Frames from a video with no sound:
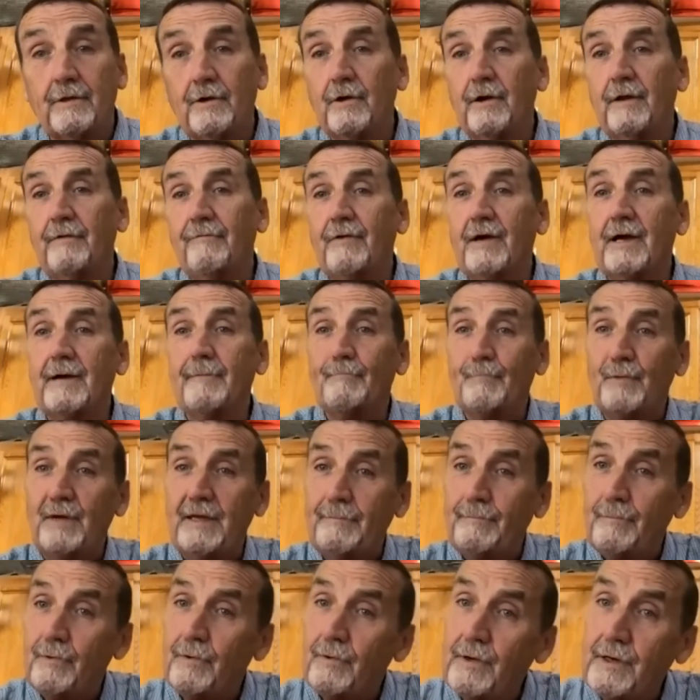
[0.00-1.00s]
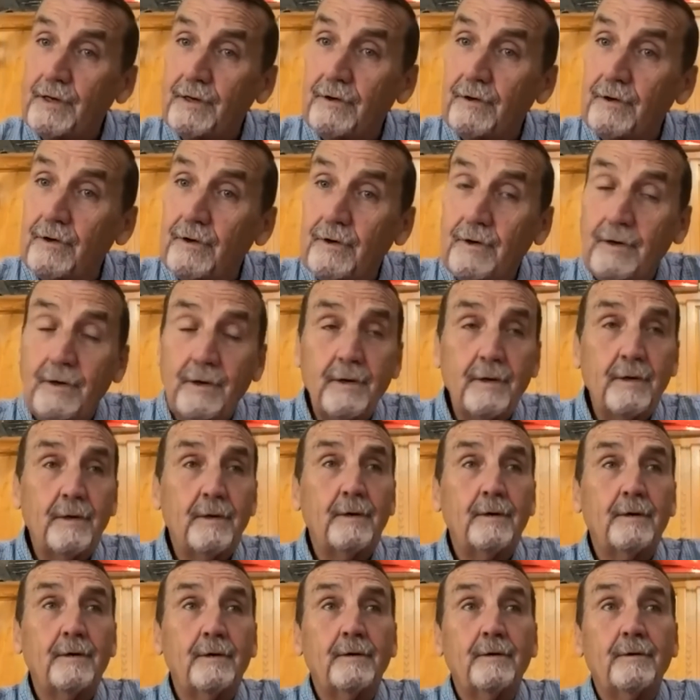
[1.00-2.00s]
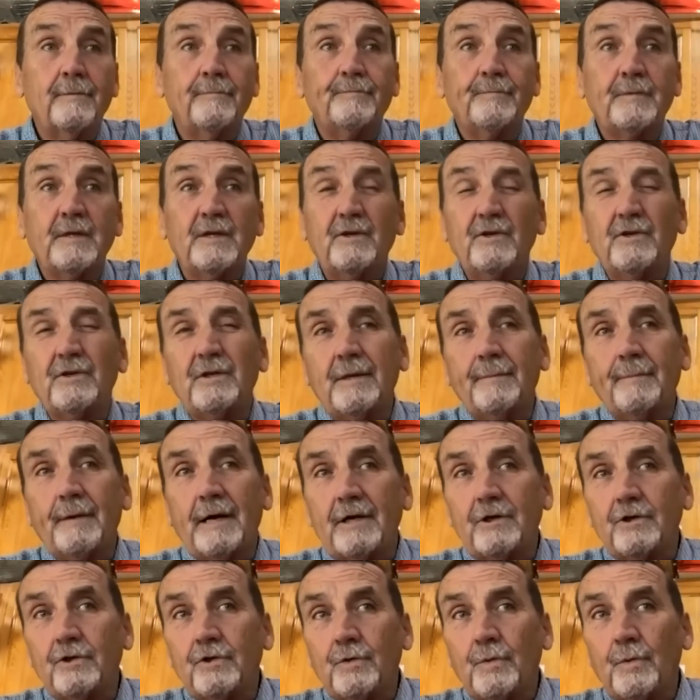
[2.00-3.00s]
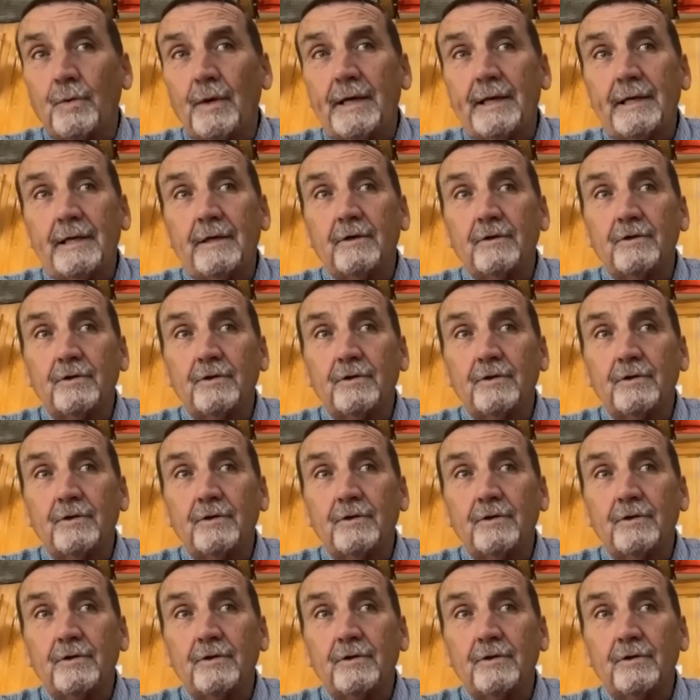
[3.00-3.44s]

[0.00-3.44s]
35 people here. Usually about 20 or